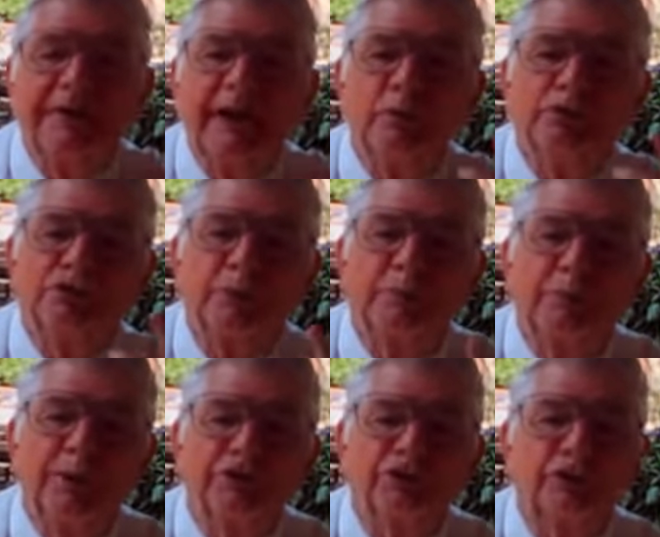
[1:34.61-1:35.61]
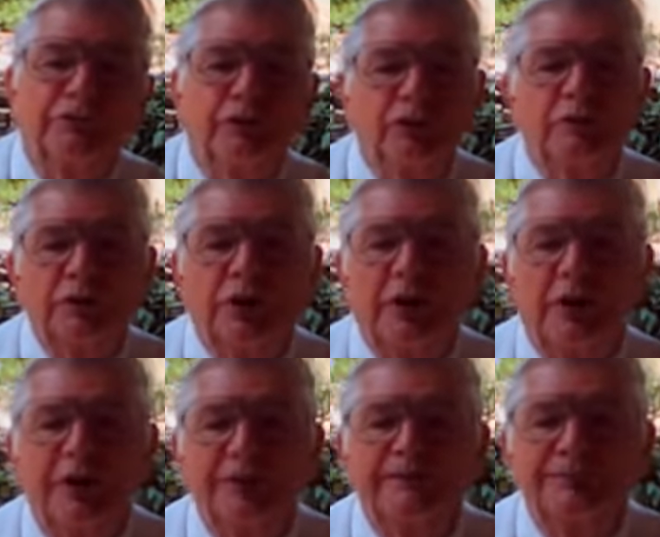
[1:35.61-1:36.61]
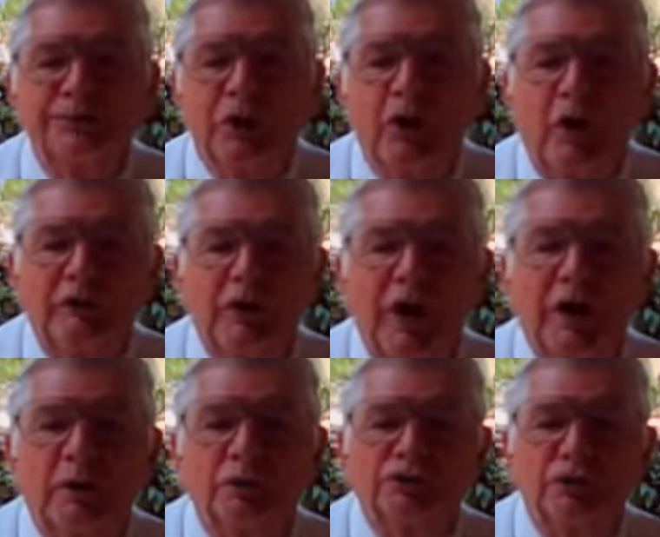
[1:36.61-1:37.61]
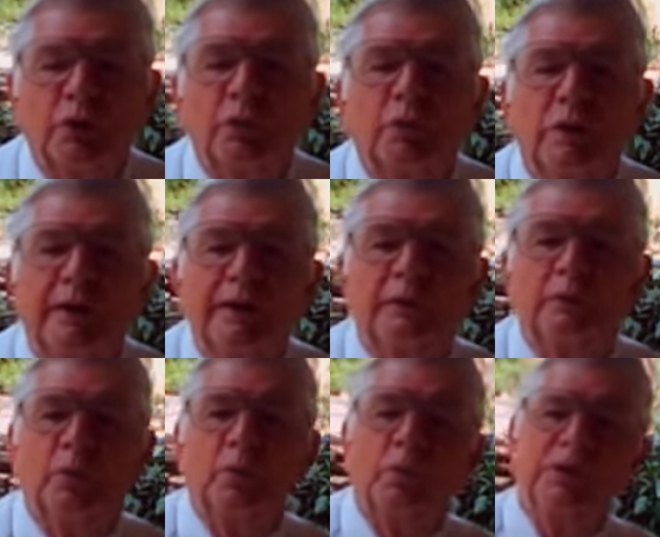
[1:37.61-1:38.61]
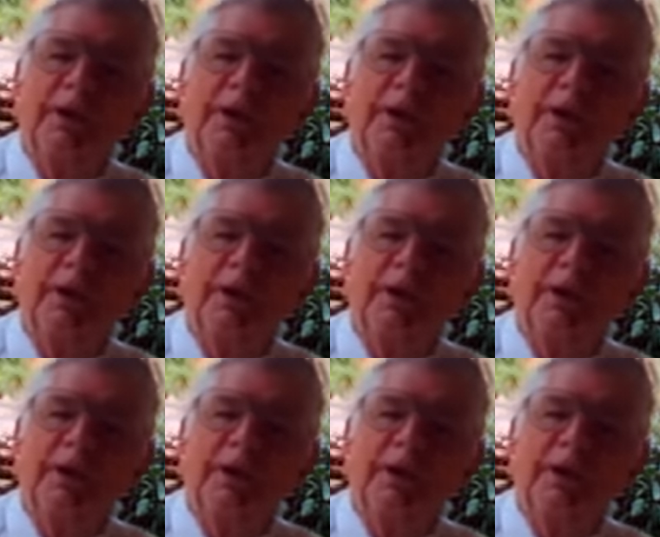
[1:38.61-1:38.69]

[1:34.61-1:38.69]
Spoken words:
That was the picture for you and I of our soul. When